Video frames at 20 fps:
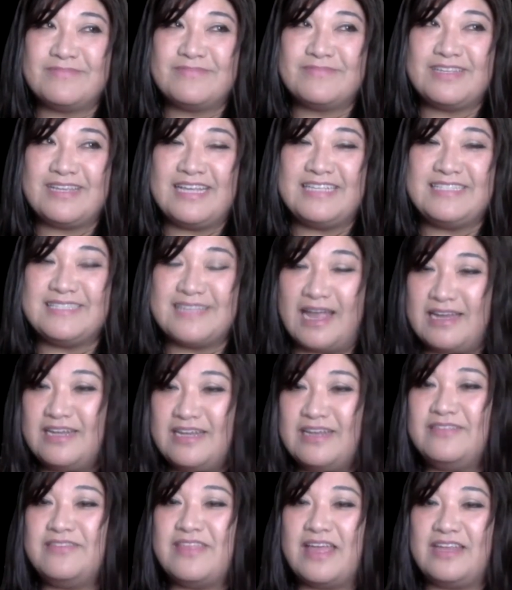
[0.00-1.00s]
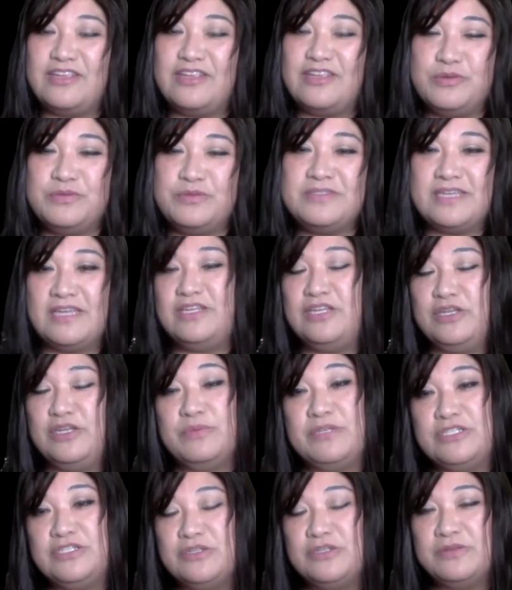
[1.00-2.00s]
excited that you said you
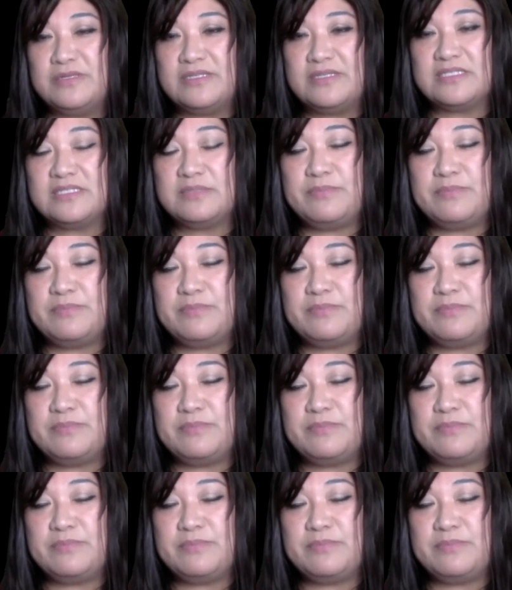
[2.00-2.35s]
would do this,